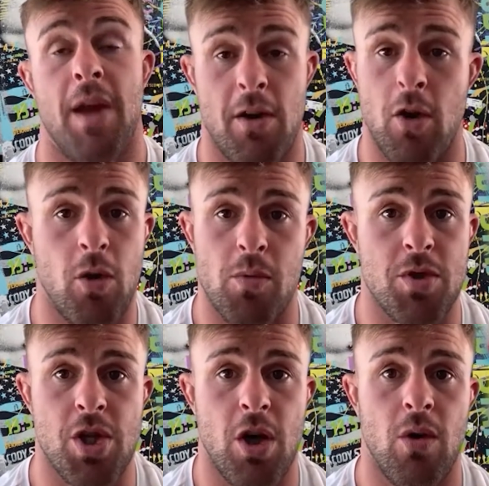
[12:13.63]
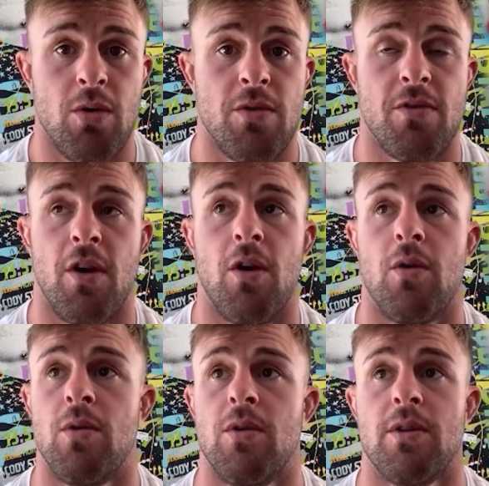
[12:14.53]
going with Joe.
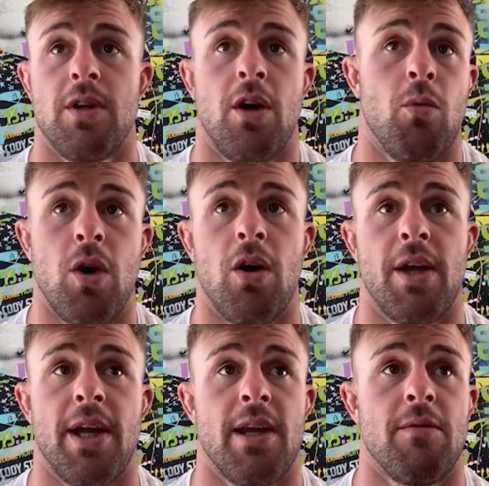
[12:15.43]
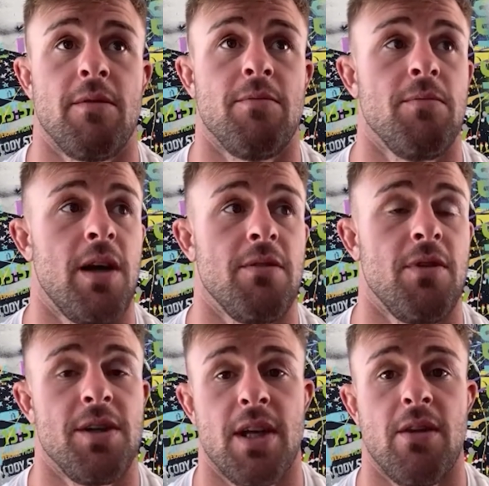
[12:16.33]
So, you know, we're all getting on the
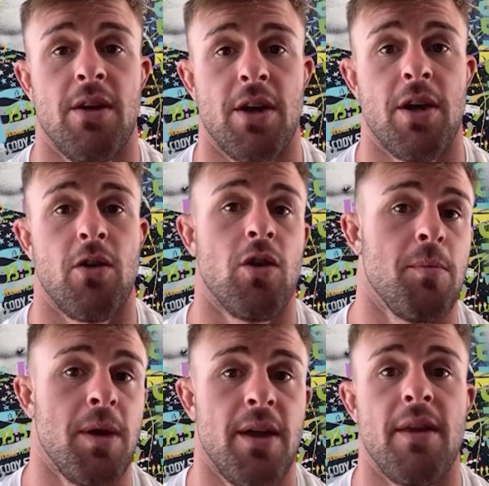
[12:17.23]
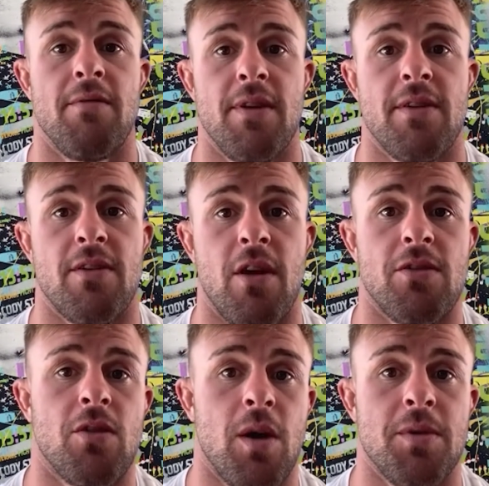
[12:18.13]
flight together. They're going to corner me, and then Vince is
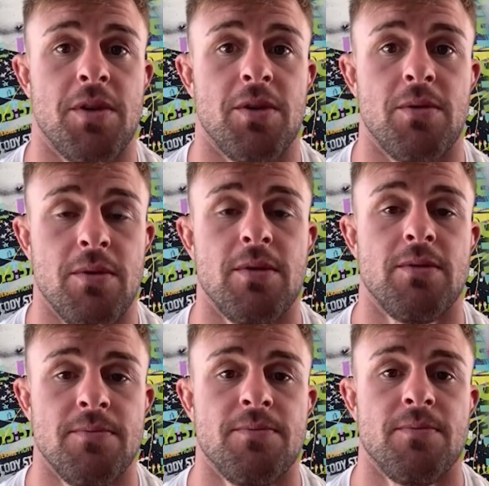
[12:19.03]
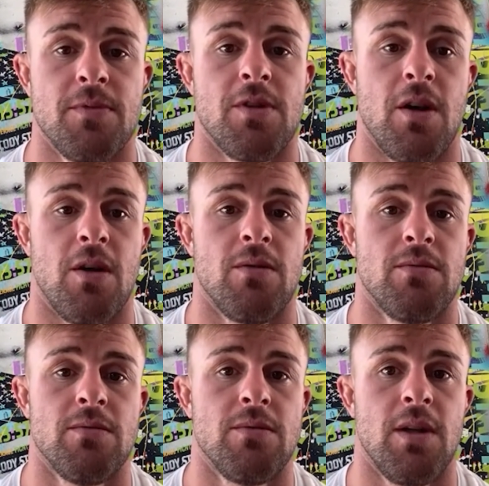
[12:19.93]
also coming too. So
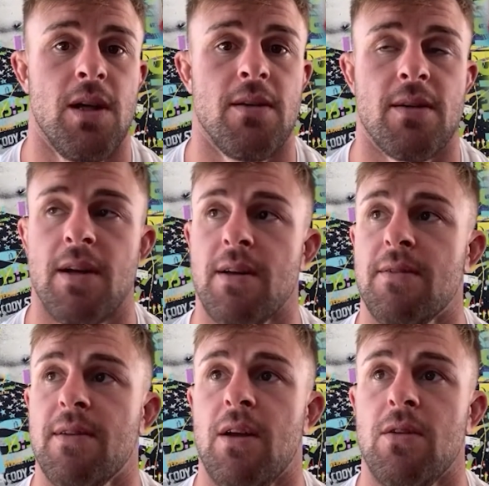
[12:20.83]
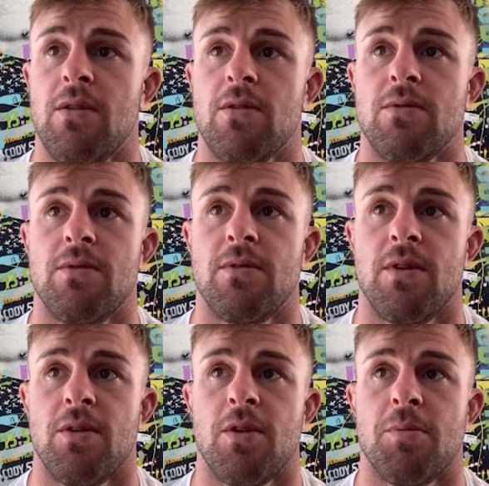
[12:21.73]
got a solid
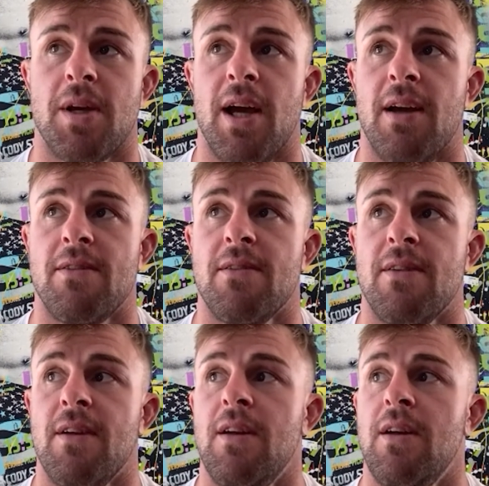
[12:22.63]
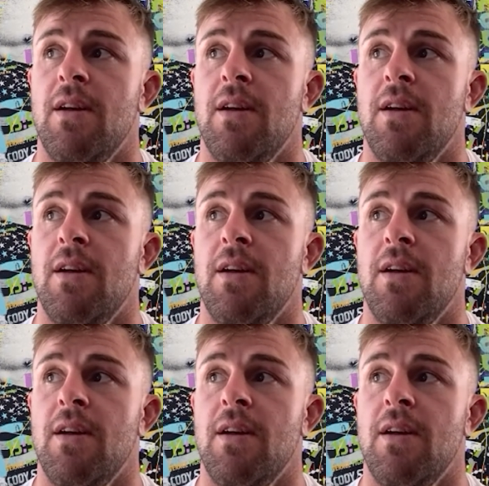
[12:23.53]
little group of guys.